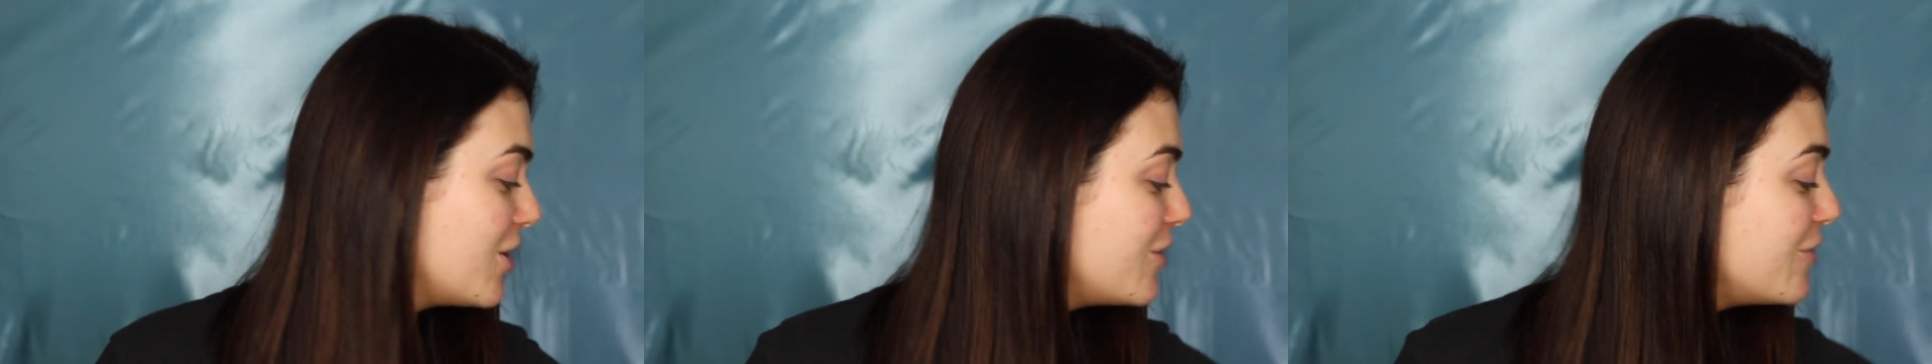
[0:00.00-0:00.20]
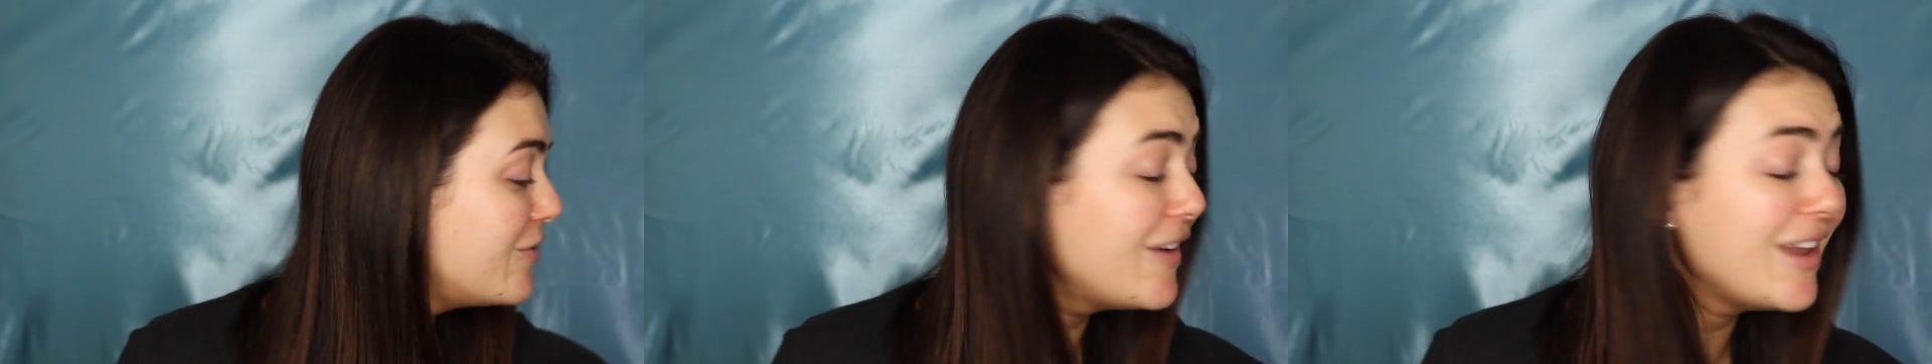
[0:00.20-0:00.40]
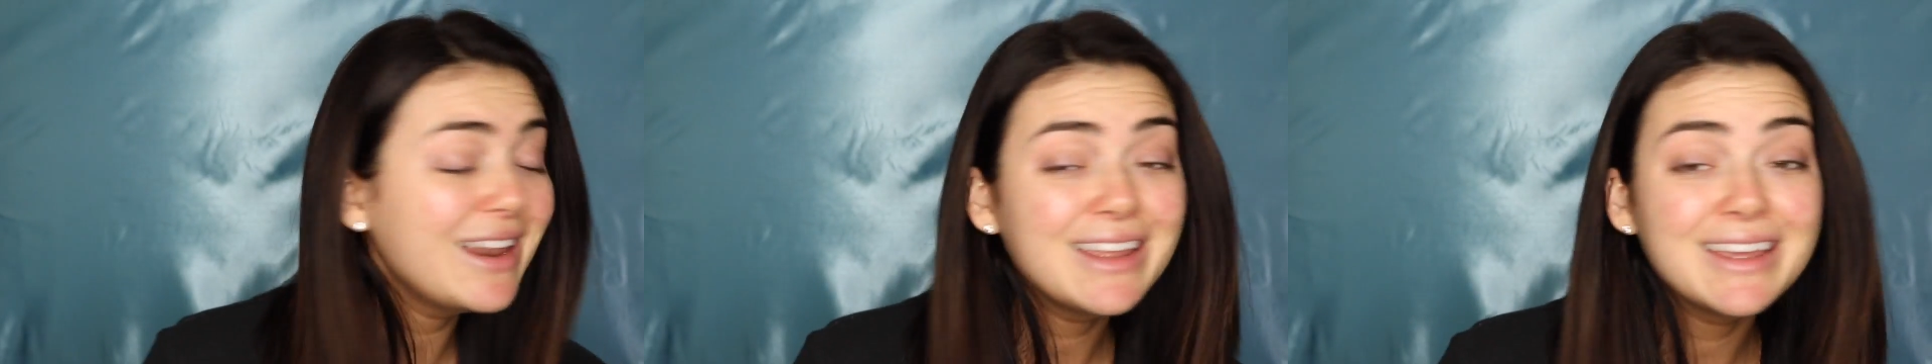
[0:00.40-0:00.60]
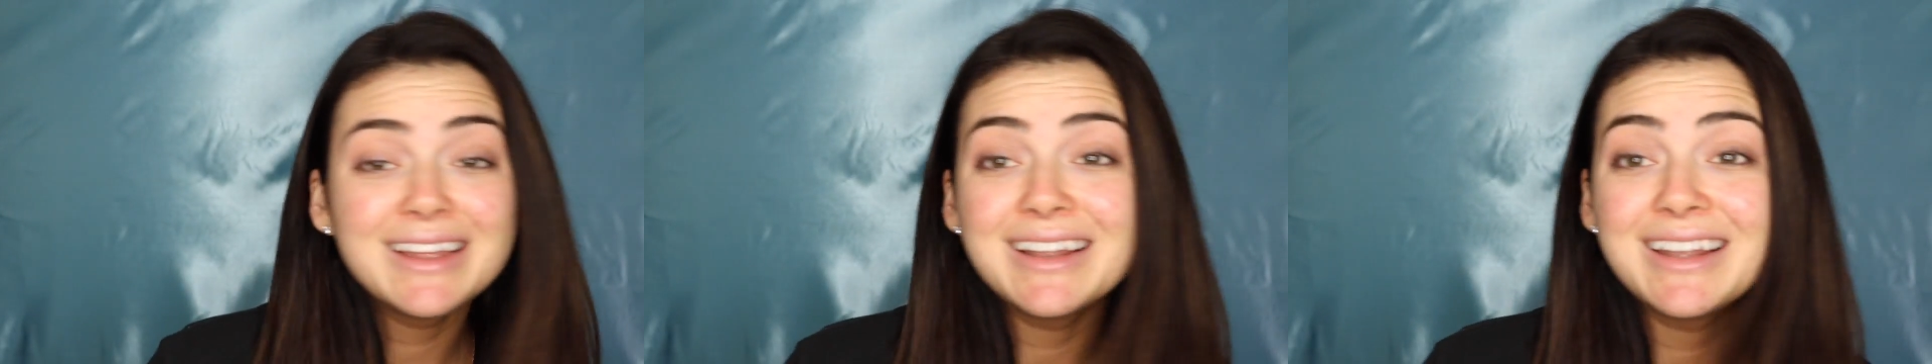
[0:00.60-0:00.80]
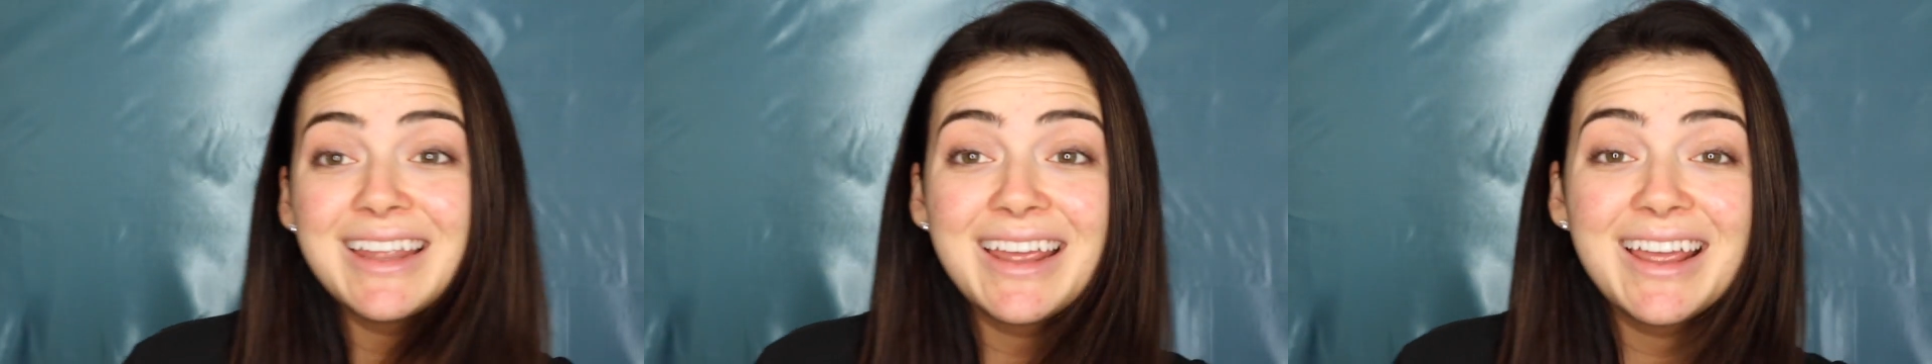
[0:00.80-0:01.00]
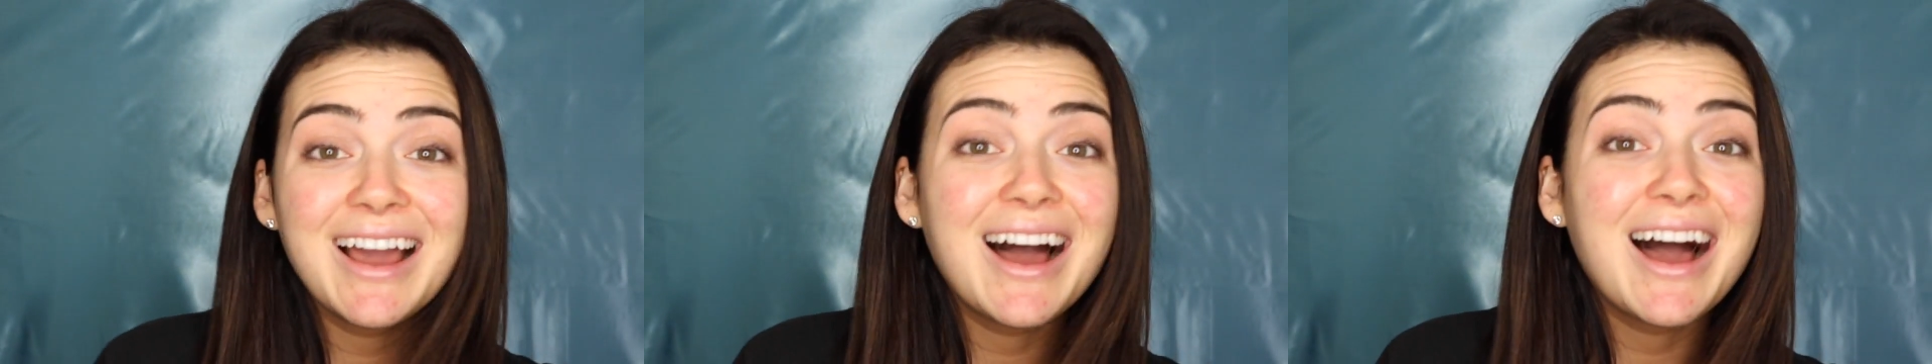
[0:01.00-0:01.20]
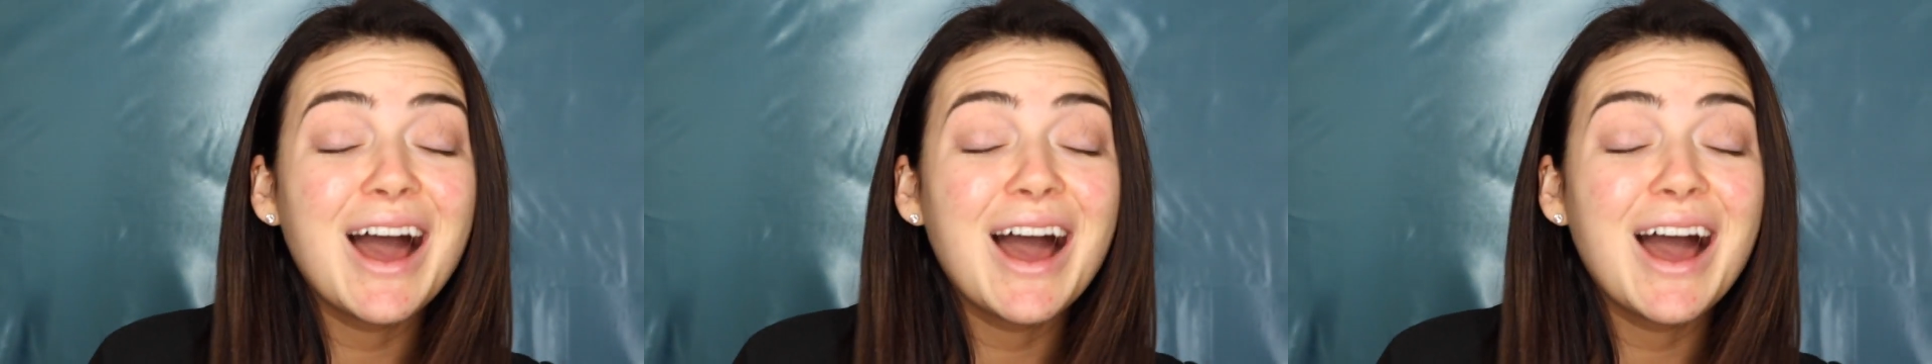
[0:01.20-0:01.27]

conveniently,